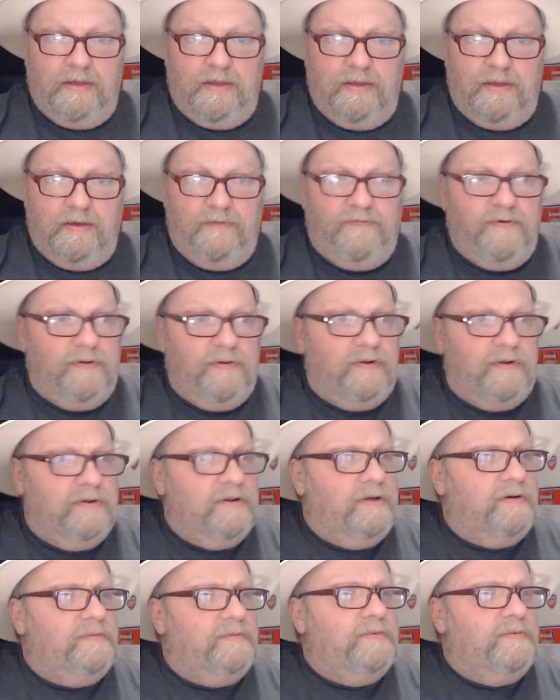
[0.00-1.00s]
If you're on
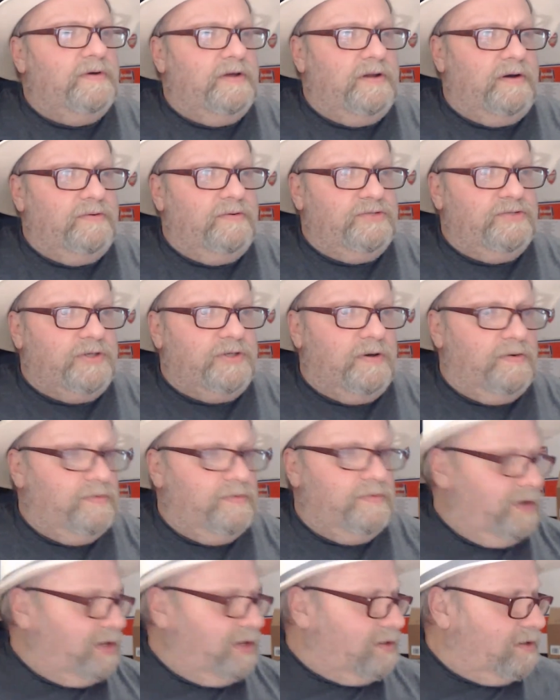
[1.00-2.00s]
like an old school
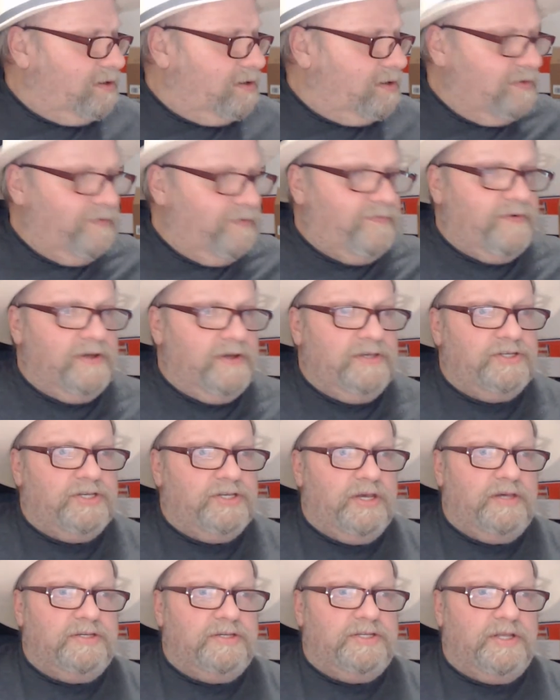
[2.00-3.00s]
rig like the
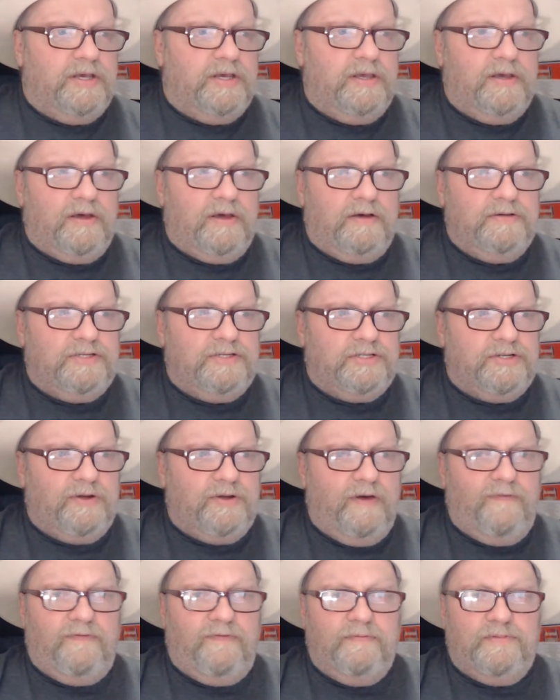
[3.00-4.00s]
360, you go
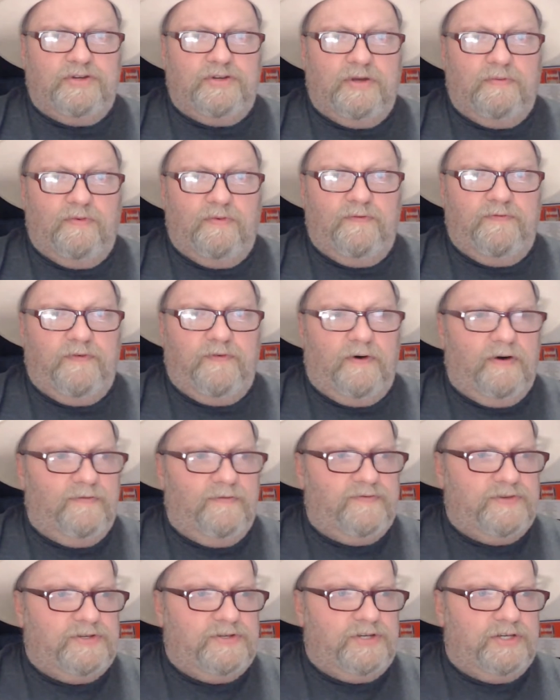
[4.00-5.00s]
straight from
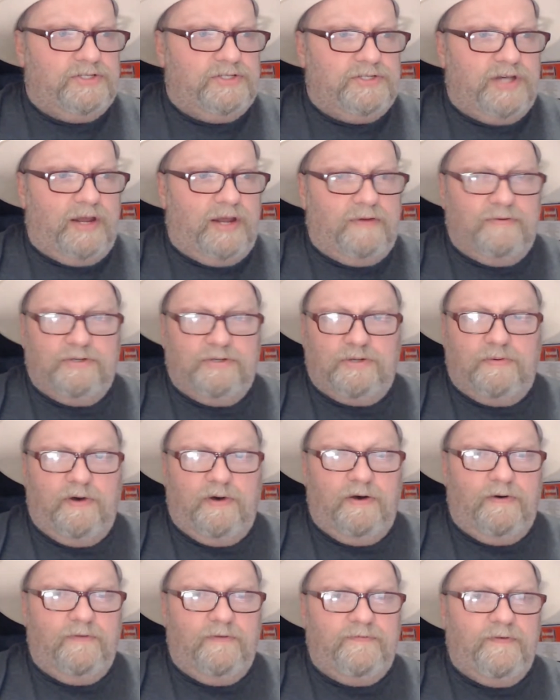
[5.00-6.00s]
555 to just channel
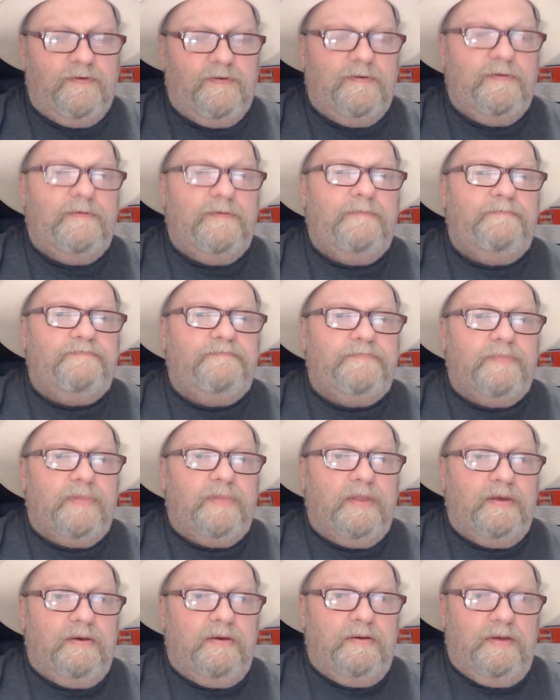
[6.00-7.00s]
12
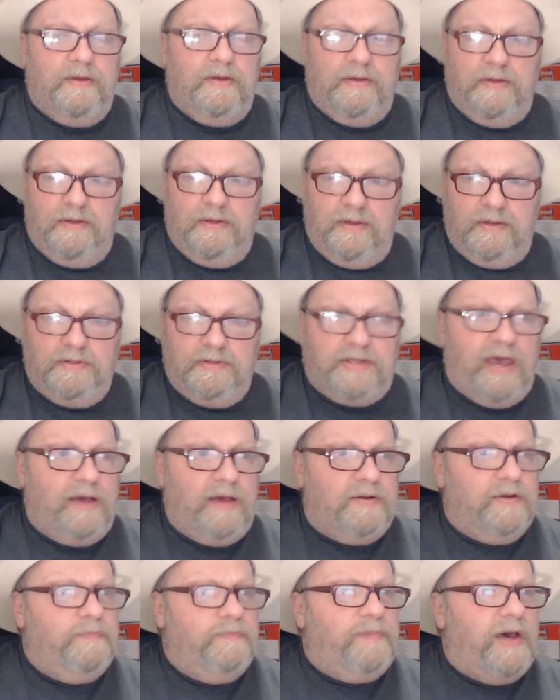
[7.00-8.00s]

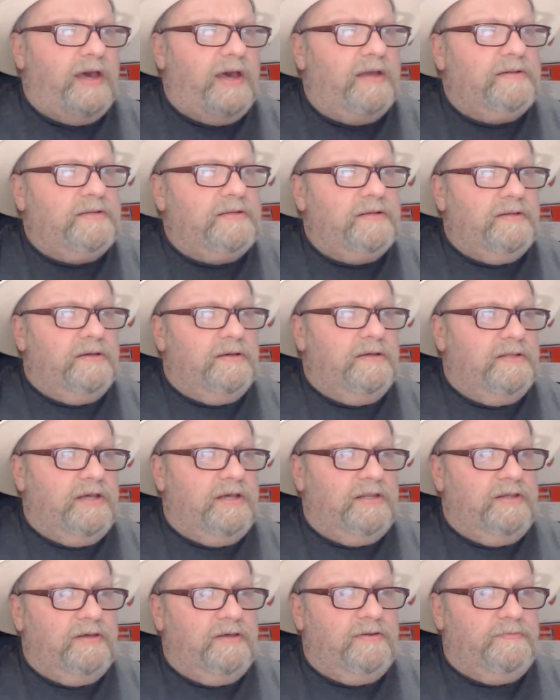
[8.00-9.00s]
down a band, and
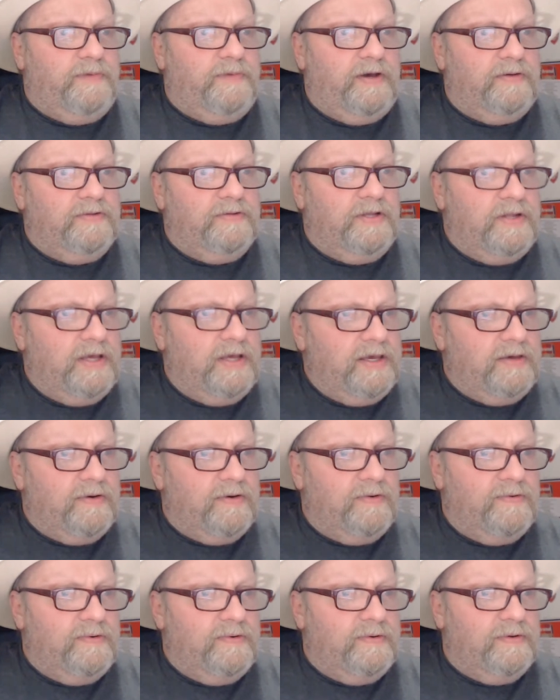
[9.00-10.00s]
then you'd be on the
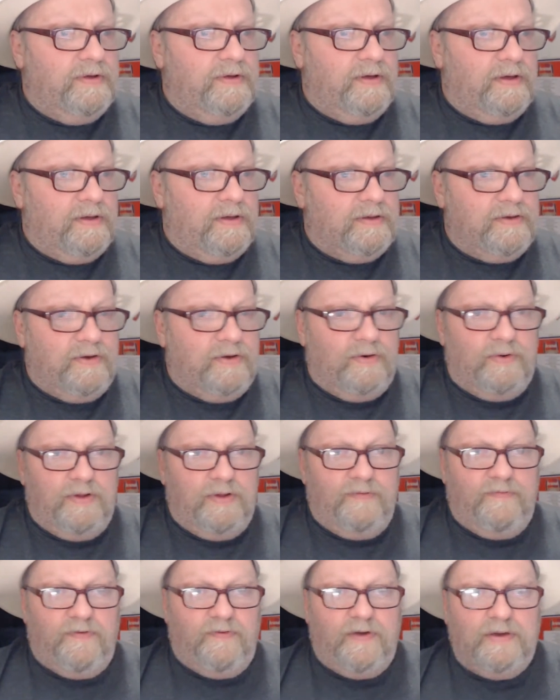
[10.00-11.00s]
legal
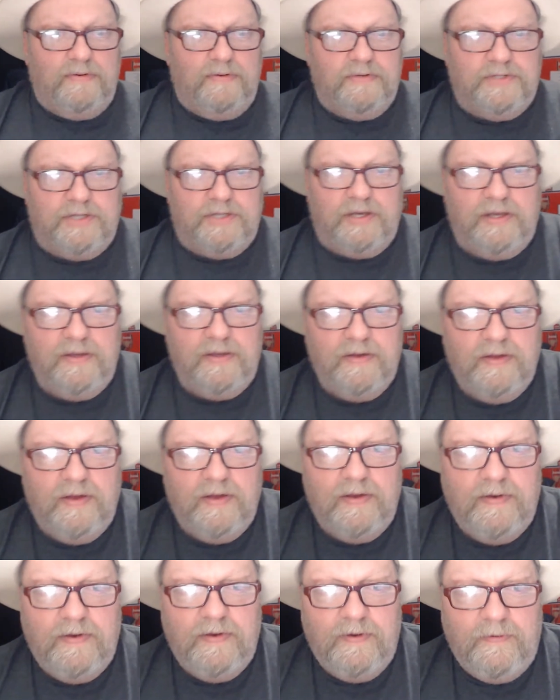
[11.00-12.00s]
calling frequency.
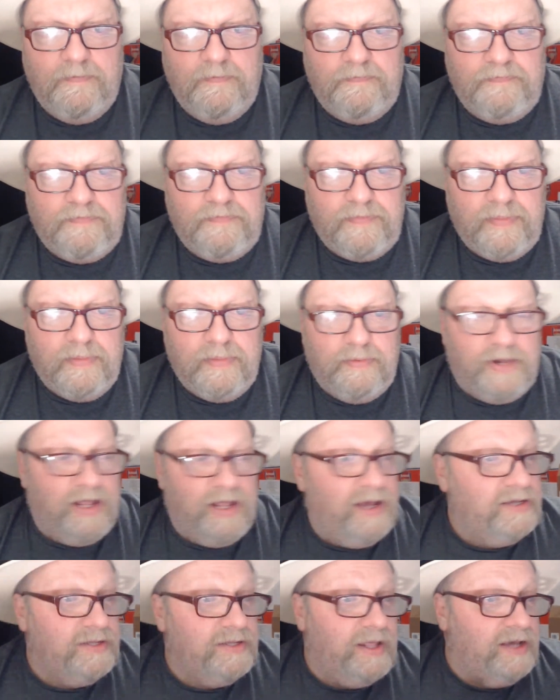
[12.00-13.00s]

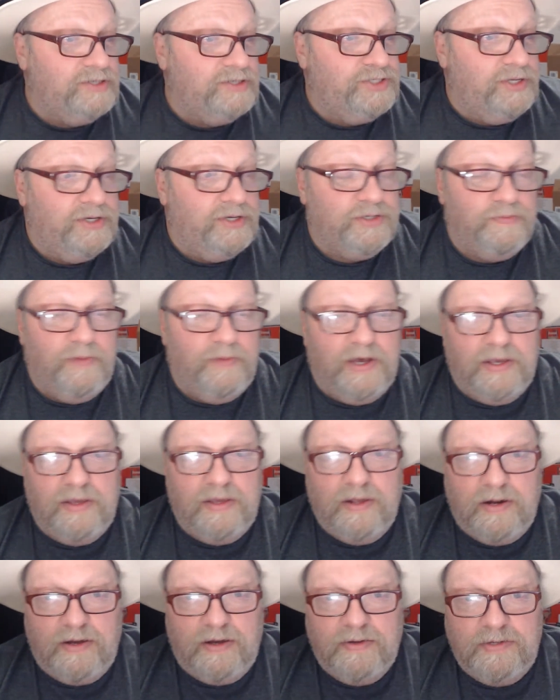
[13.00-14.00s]
But that's just me,
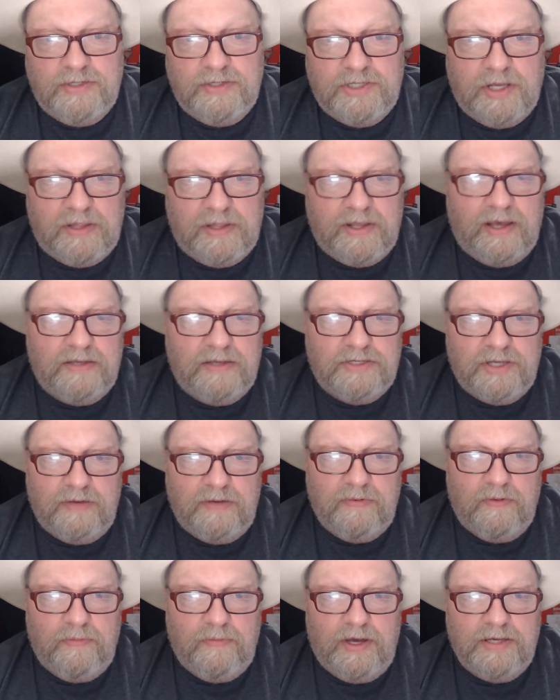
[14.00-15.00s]
you know. That
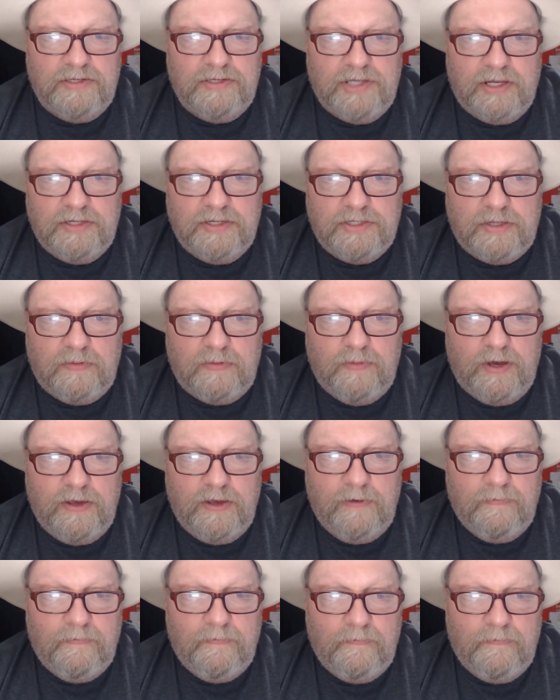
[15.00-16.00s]
seemed to make sense to me.